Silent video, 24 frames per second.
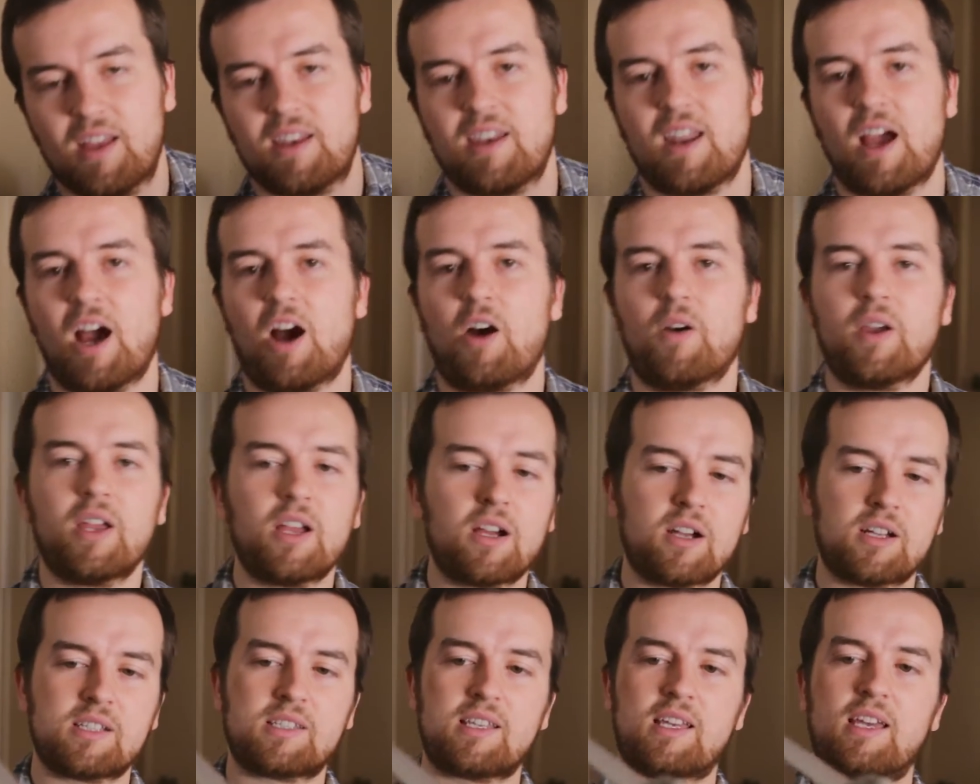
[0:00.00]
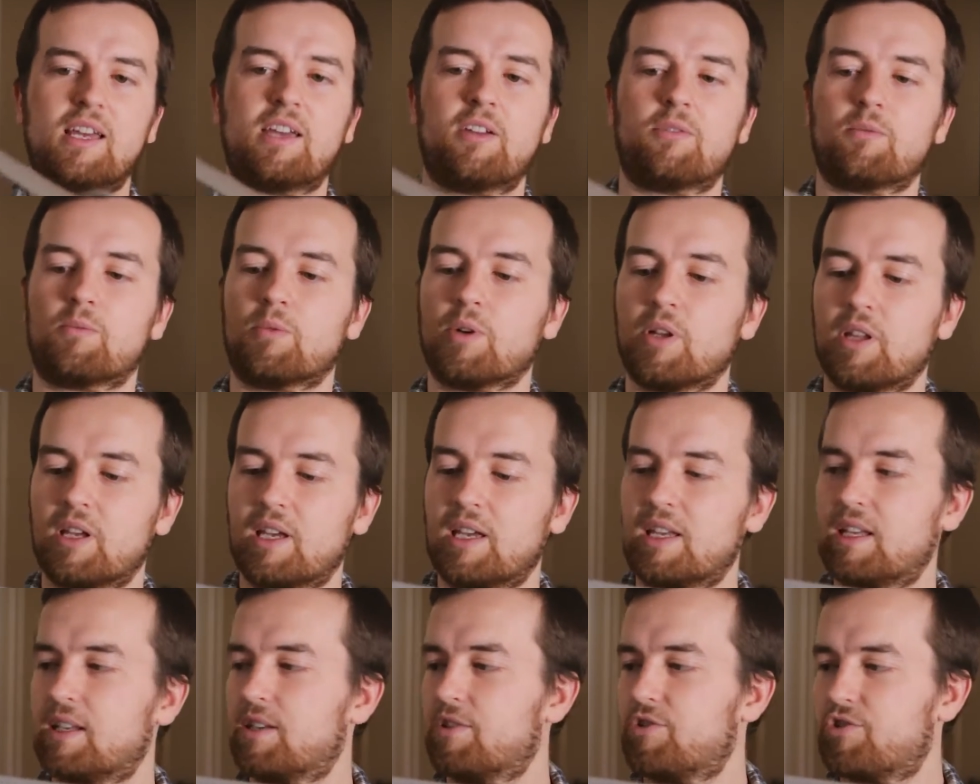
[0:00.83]
Now here's a
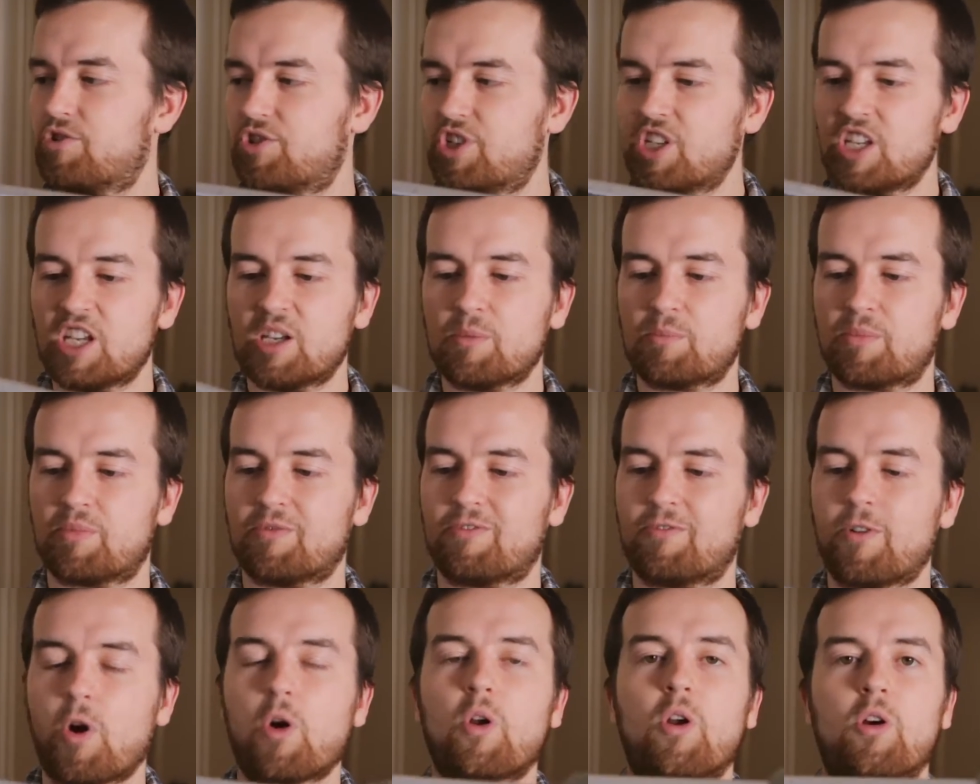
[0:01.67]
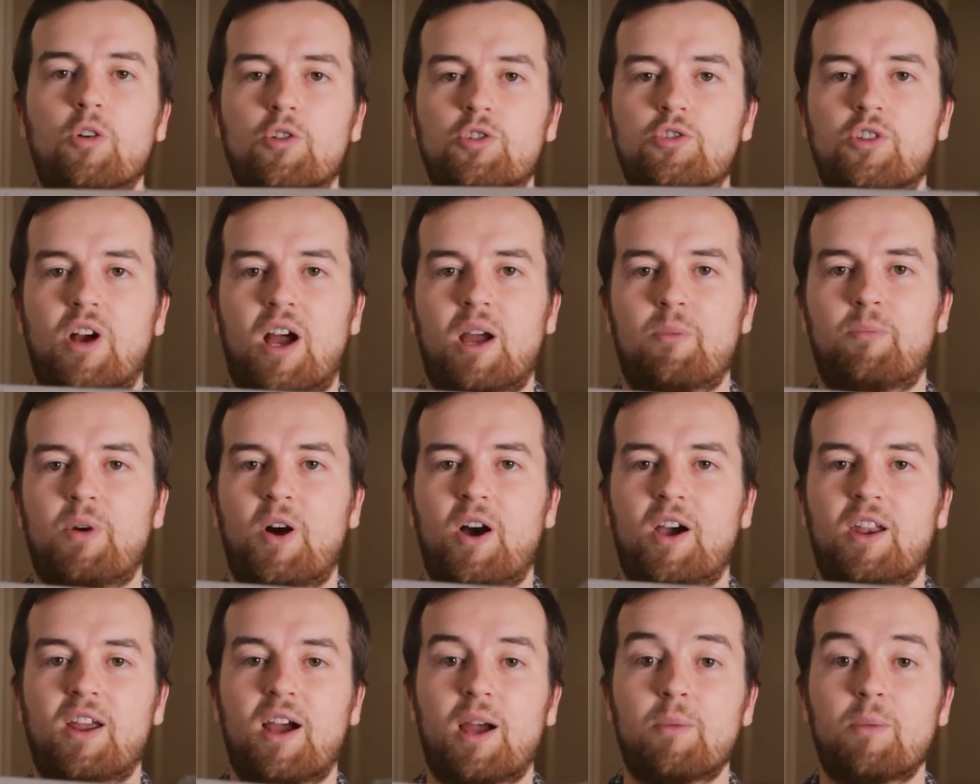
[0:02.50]
really cheap photo tripod.